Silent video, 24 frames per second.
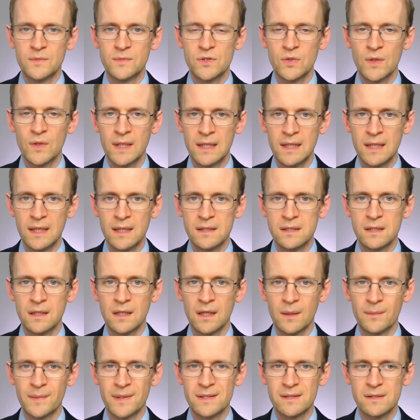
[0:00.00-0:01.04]
tricky to
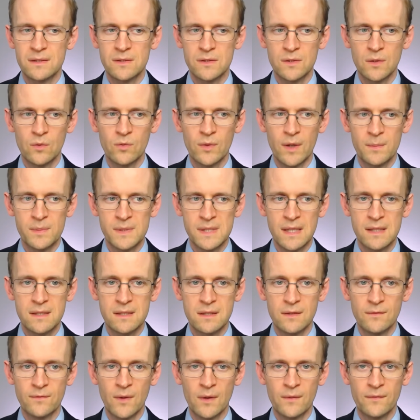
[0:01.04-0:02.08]
come as a sole
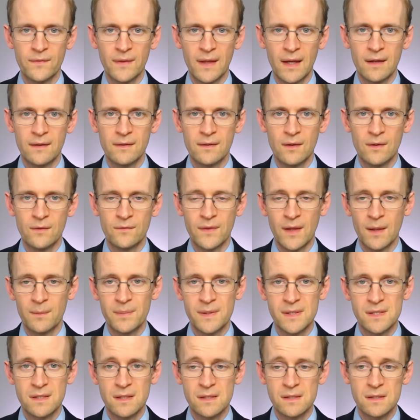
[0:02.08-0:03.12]
representative of that
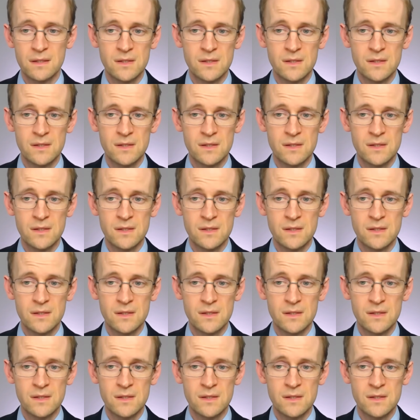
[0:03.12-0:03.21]
business,